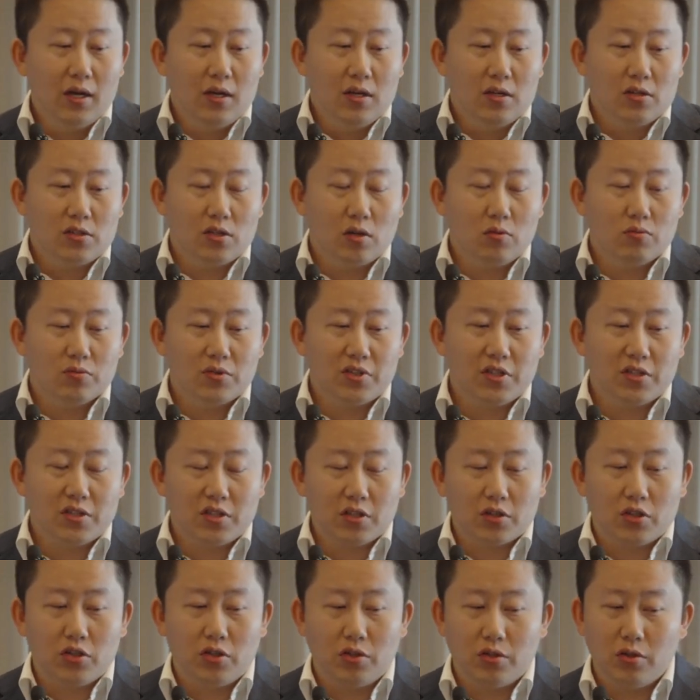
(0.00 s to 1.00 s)
So this is
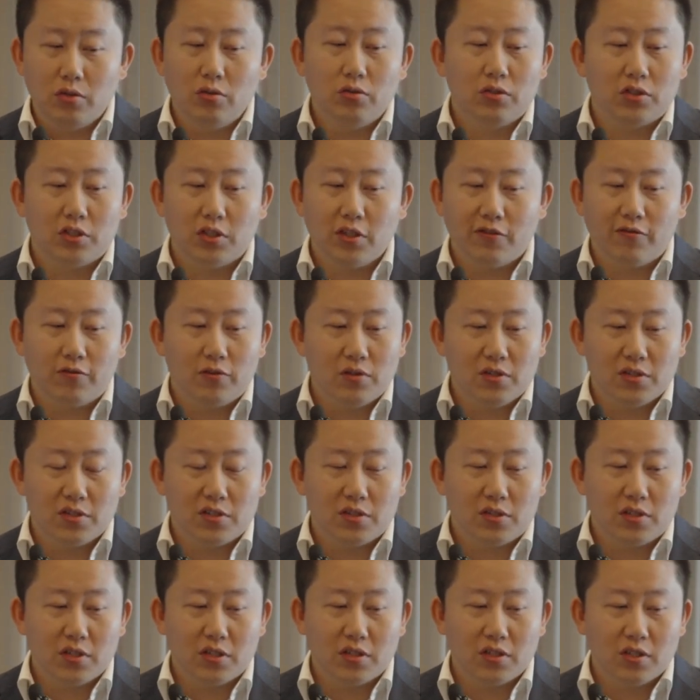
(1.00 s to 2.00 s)
a huge
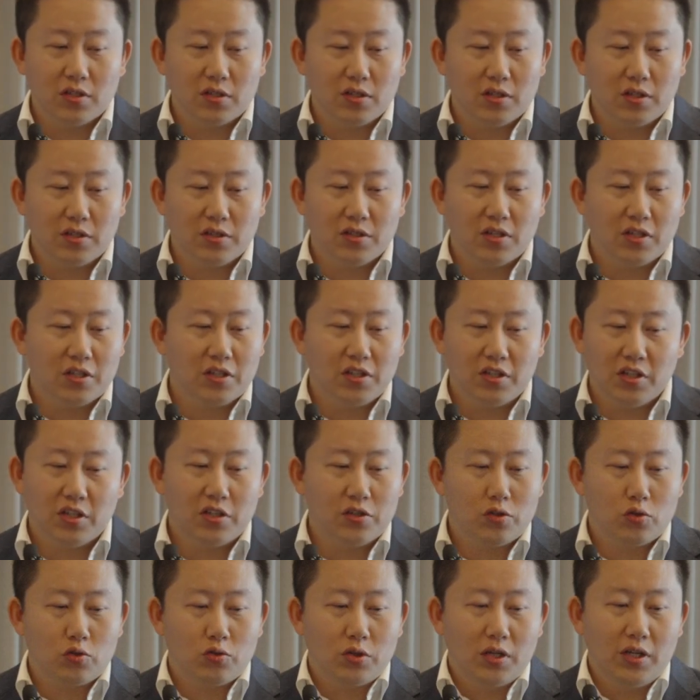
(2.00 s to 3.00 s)
difference in the
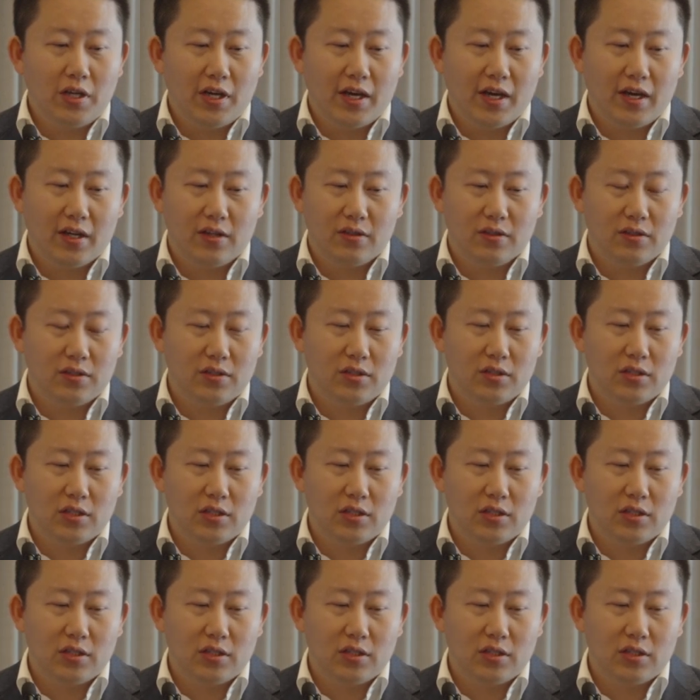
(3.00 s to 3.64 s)
industry, and